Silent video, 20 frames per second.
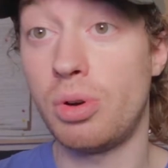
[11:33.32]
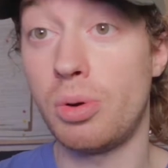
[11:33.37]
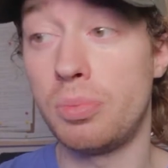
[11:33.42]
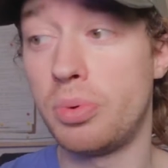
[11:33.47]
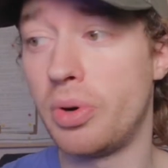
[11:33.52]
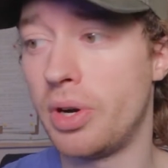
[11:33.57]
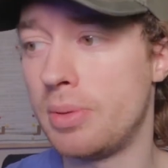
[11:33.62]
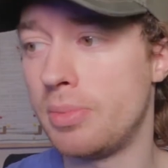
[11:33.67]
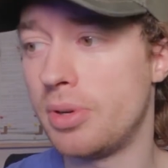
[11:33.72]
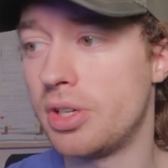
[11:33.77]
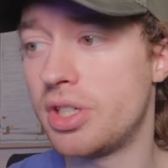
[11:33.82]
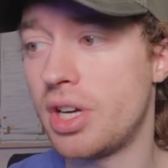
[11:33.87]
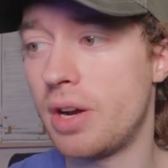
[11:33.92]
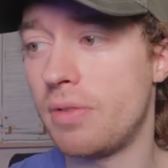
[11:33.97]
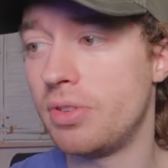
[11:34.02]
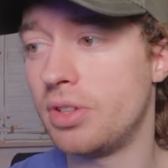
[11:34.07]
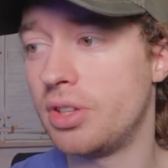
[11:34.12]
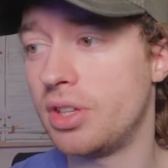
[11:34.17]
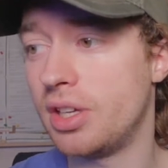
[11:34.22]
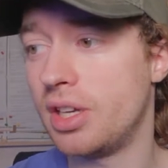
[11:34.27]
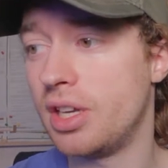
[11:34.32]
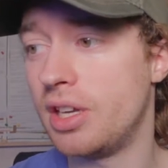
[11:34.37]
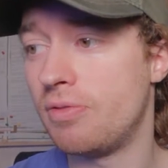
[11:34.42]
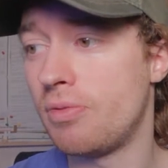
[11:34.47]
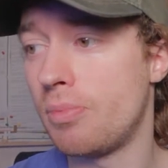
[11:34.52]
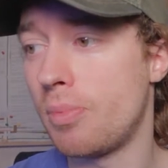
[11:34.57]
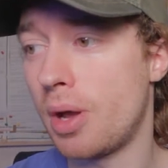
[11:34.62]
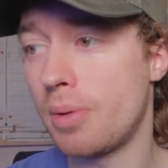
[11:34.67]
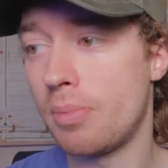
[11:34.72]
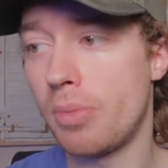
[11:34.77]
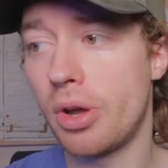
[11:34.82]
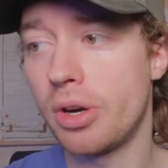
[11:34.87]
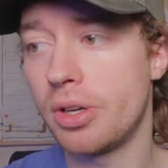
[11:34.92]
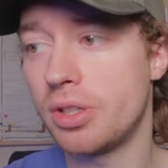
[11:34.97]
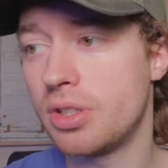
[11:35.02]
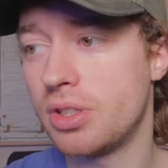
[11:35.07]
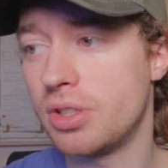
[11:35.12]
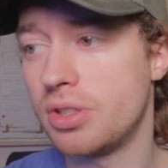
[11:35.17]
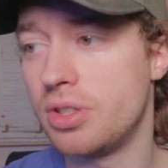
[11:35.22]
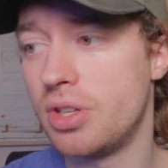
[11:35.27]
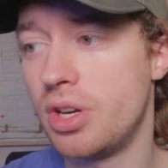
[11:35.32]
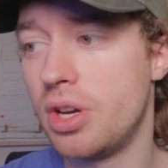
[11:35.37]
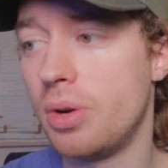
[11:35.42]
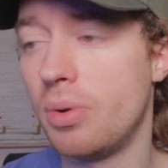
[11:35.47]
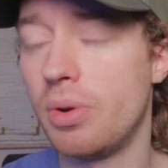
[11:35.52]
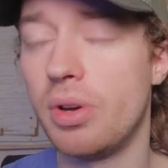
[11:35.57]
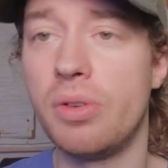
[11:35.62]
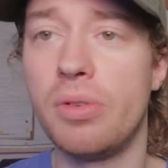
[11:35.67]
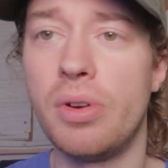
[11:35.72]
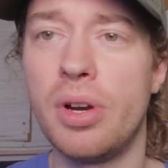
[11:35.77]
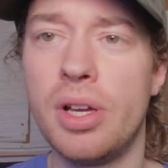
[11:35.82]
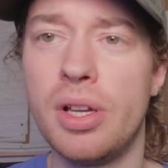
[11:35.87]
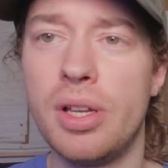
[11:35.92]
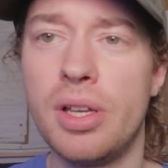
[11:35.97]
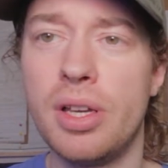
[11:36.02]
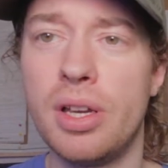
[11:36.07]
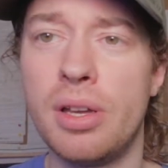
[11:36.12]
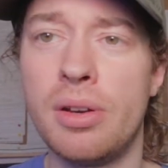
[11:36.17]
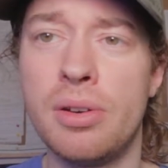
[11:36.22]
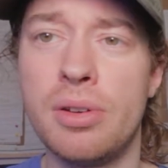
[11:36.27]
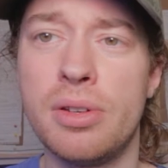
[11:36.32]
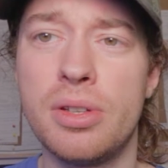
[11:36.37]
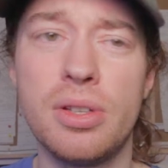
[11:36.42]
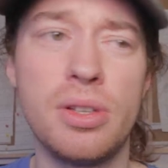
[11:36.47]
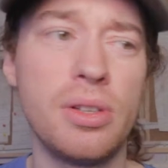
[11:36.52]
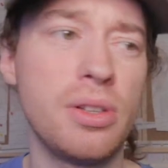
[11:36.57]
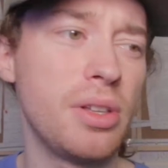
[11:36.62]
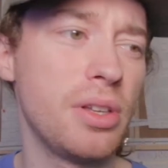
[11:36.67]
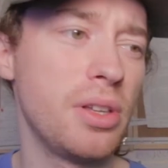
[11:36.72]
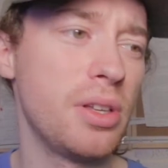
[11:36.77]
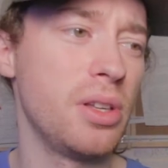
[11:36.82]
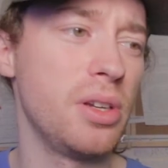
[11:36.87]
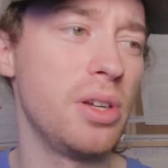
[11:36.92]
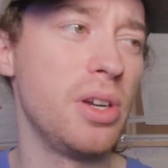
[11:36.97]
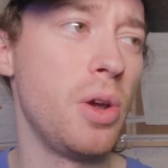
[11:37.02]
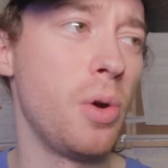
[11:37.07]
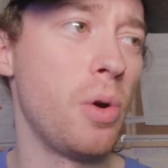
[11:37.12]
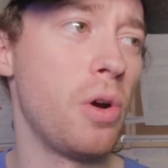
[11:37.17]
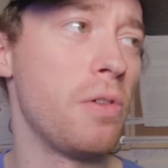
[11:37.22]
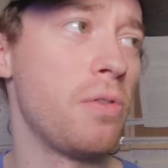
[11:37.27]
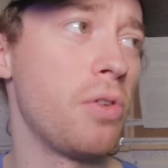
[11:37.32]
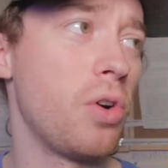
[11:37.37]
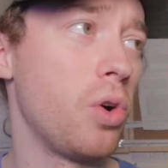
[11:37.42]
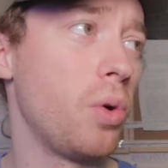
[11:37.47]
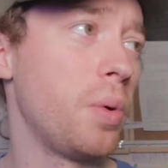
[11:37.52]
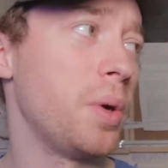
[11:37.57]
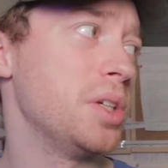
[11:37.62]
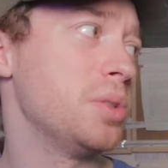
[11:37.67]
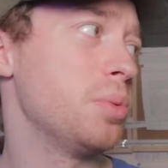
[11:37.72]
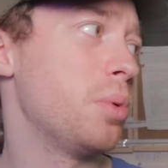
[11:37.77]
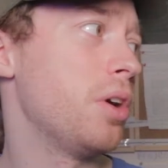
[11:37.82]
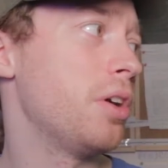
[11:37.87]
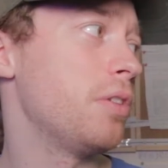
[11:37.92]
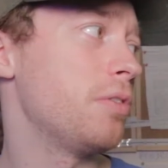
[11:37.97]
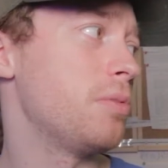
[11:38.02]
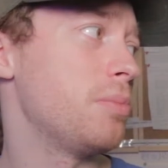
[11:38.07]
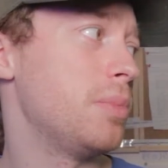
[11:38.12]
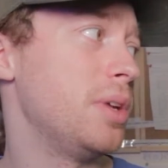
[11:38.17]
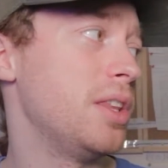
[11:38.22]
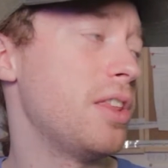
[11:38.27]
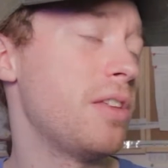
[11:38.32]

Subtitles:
pretty much everything. Even my monitor's Neewer, really, and Neewer have always worked for me.